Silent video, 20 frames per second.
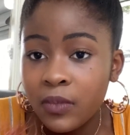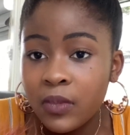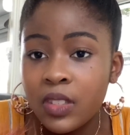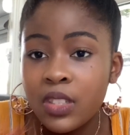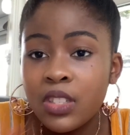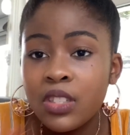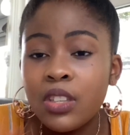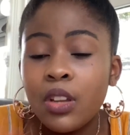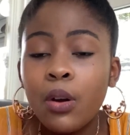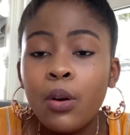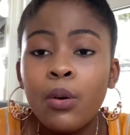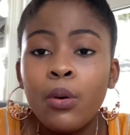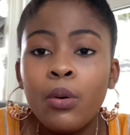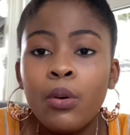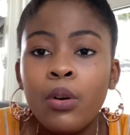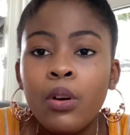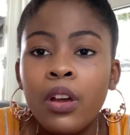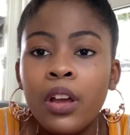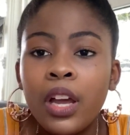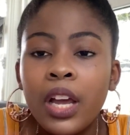So
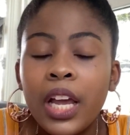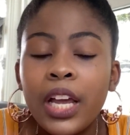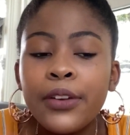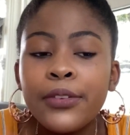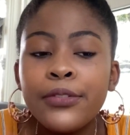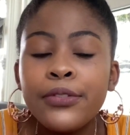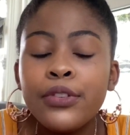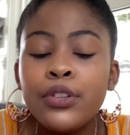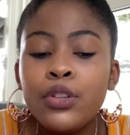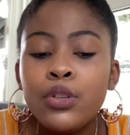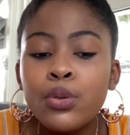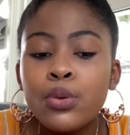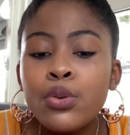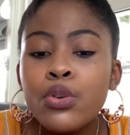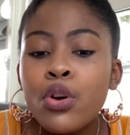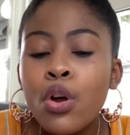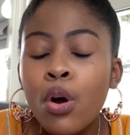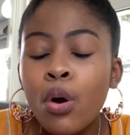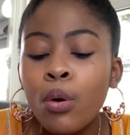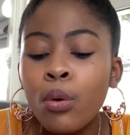if you
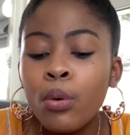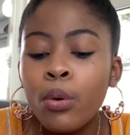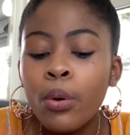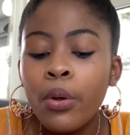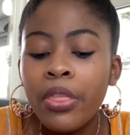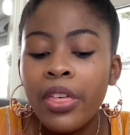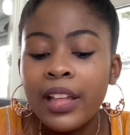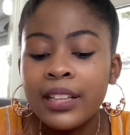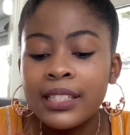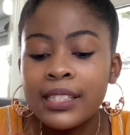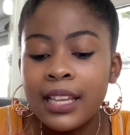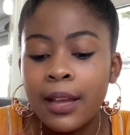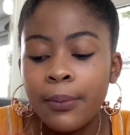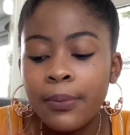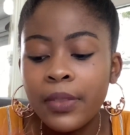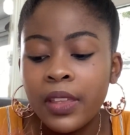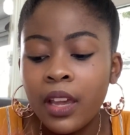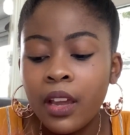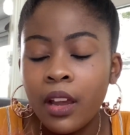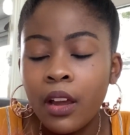know that
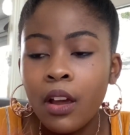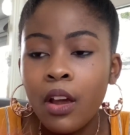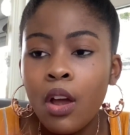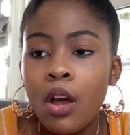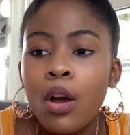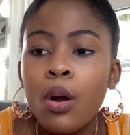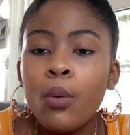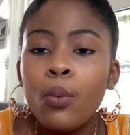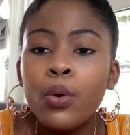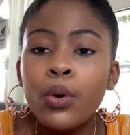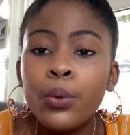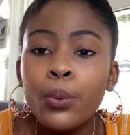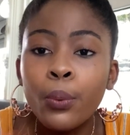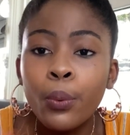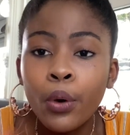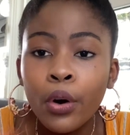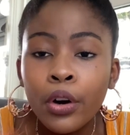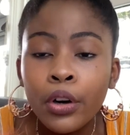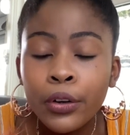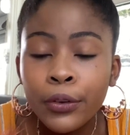something would
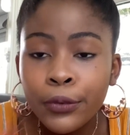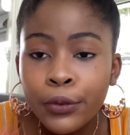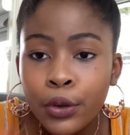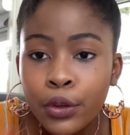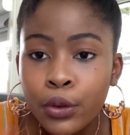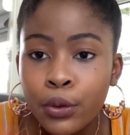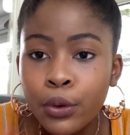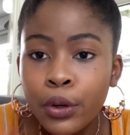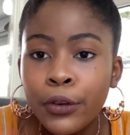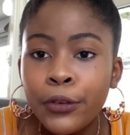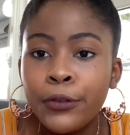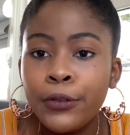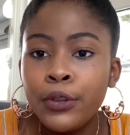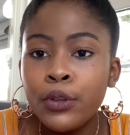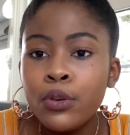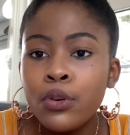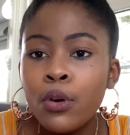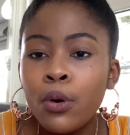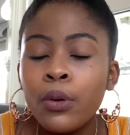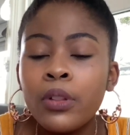work for you, if you
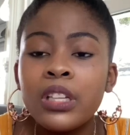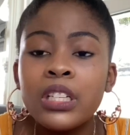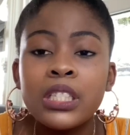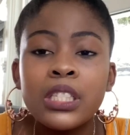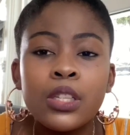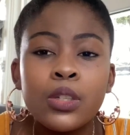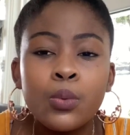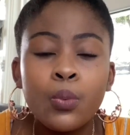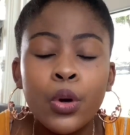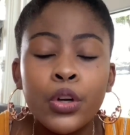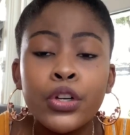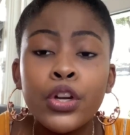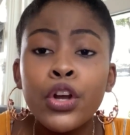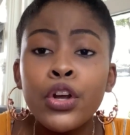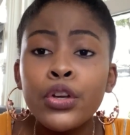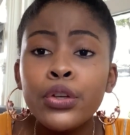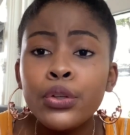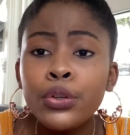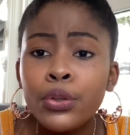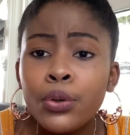know this is what
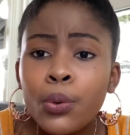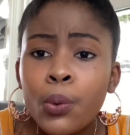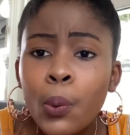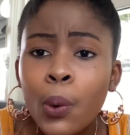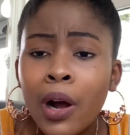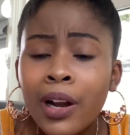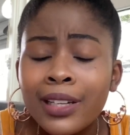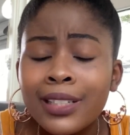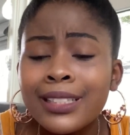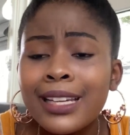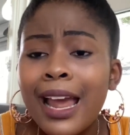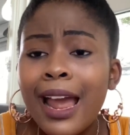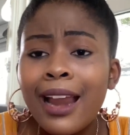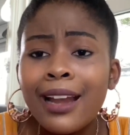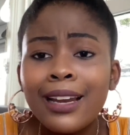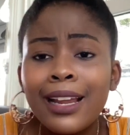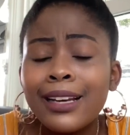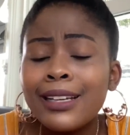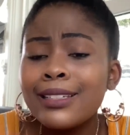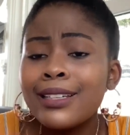you want, and
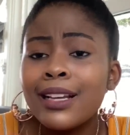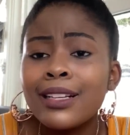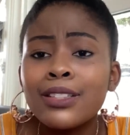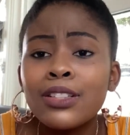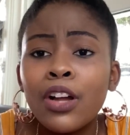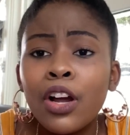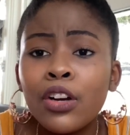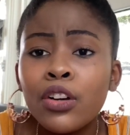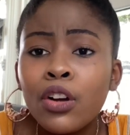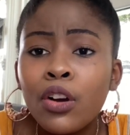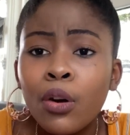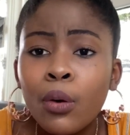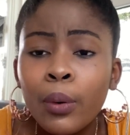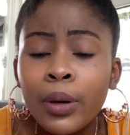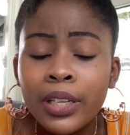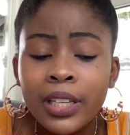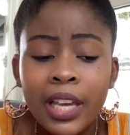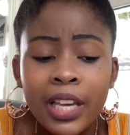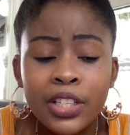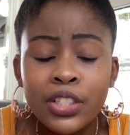it does not go
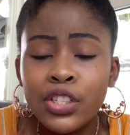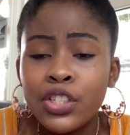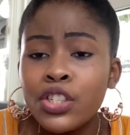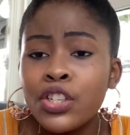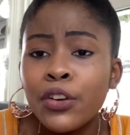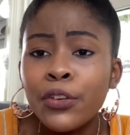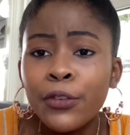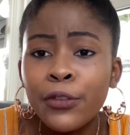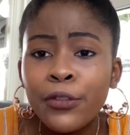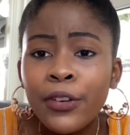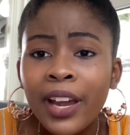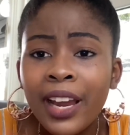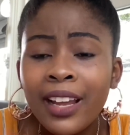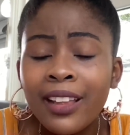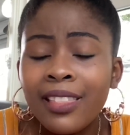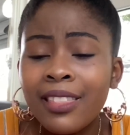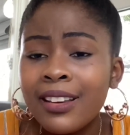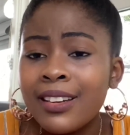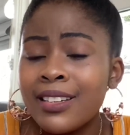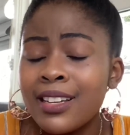against your
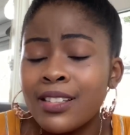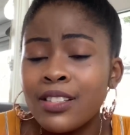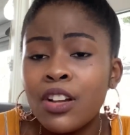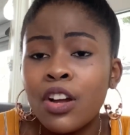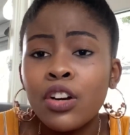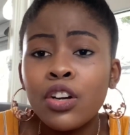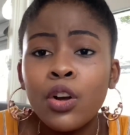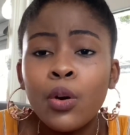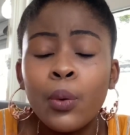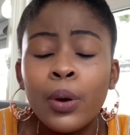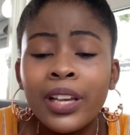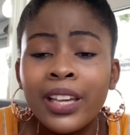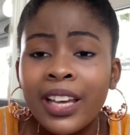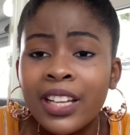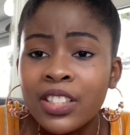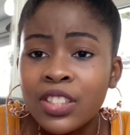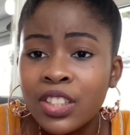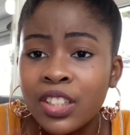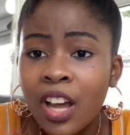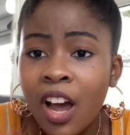faith, it does not go
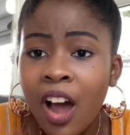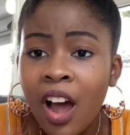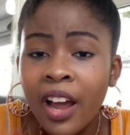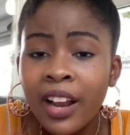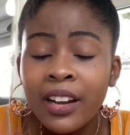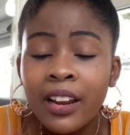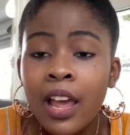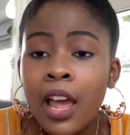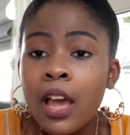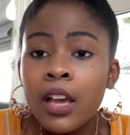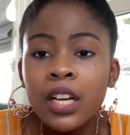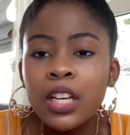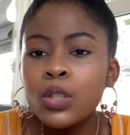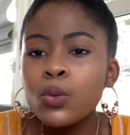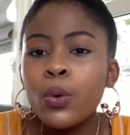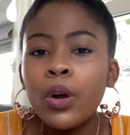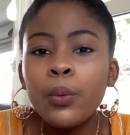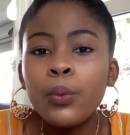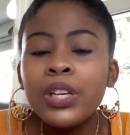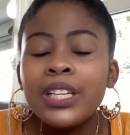against God, because
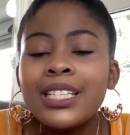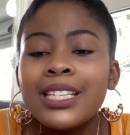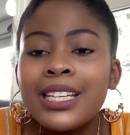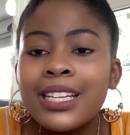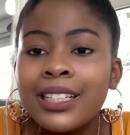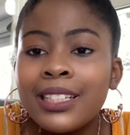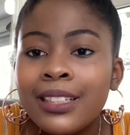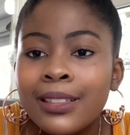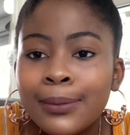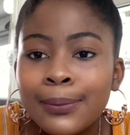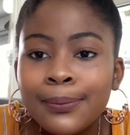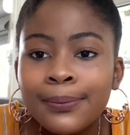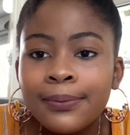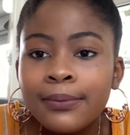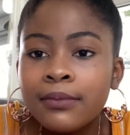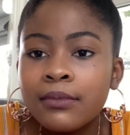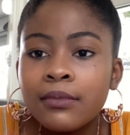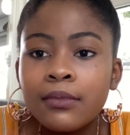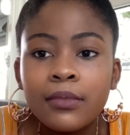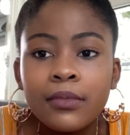what we did,
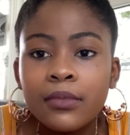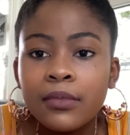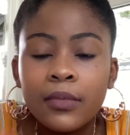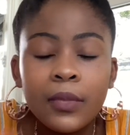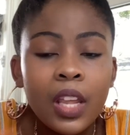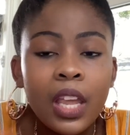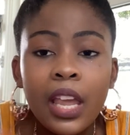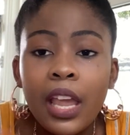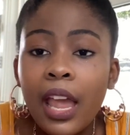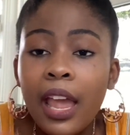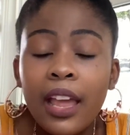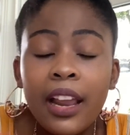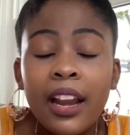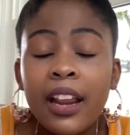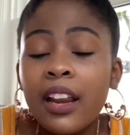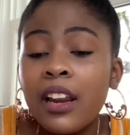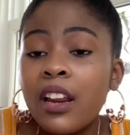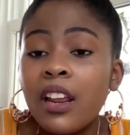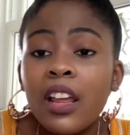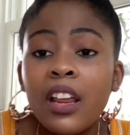and
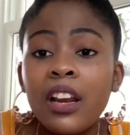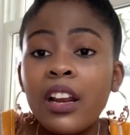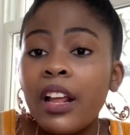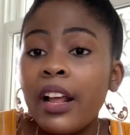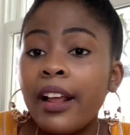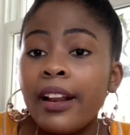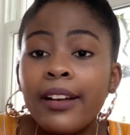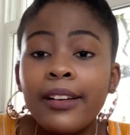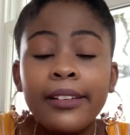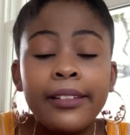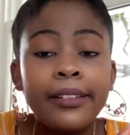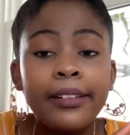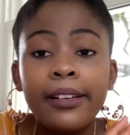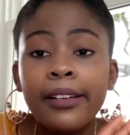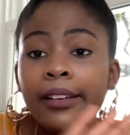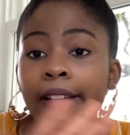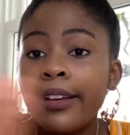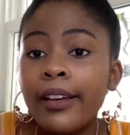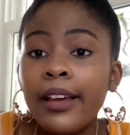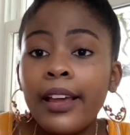
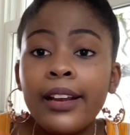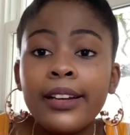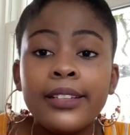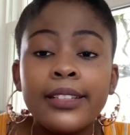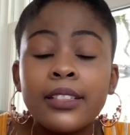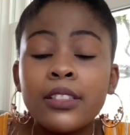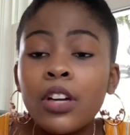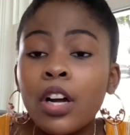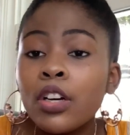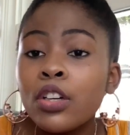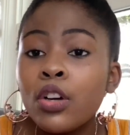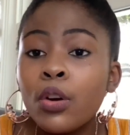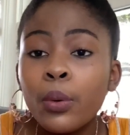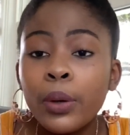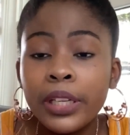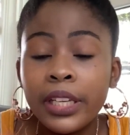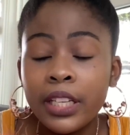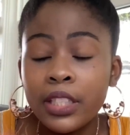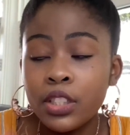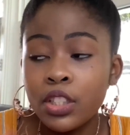it did not go
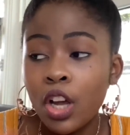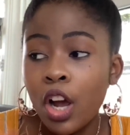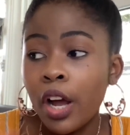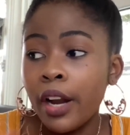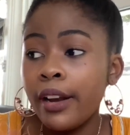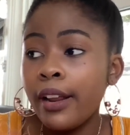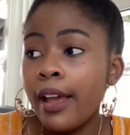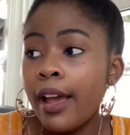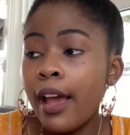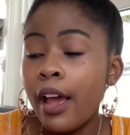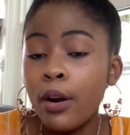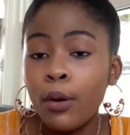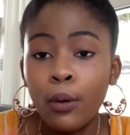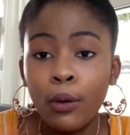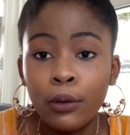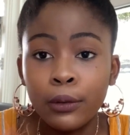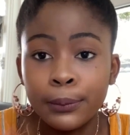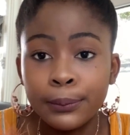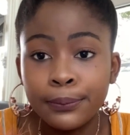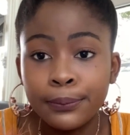against God at all.